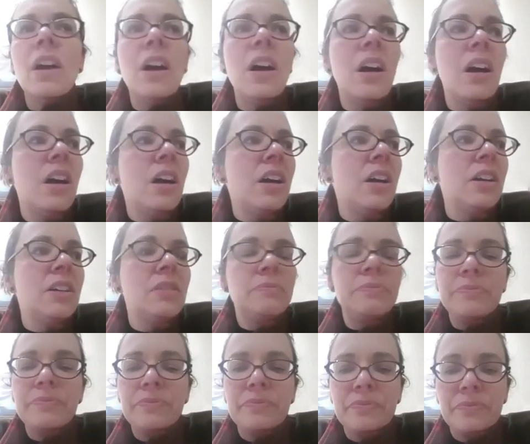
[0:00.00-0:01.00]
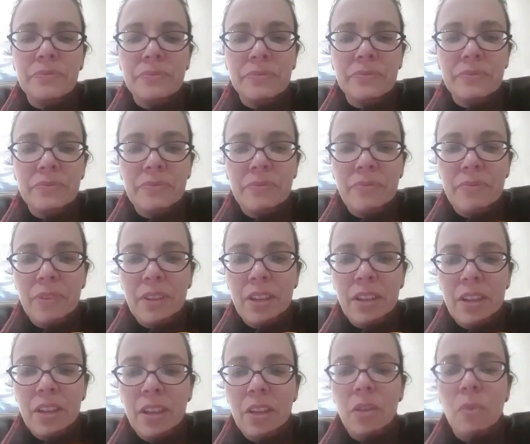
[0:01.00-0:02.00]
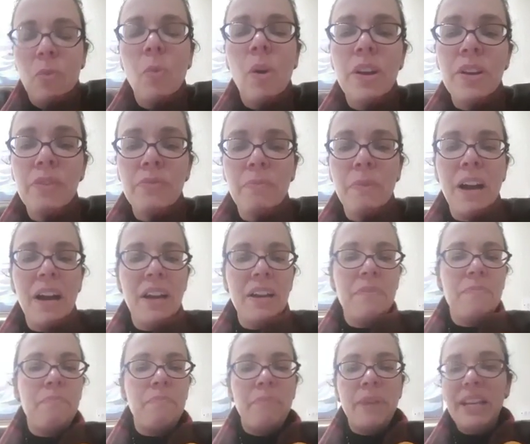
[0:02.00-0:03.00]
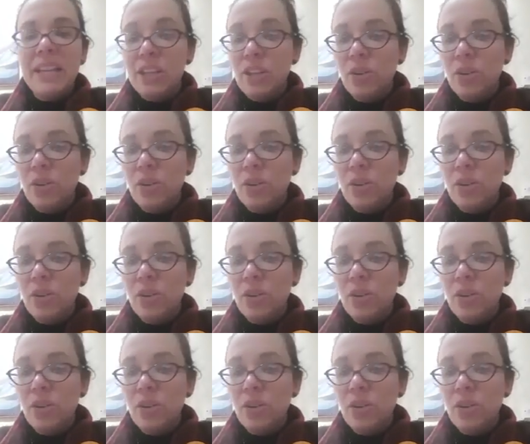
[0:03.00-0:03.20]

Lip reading: One of my big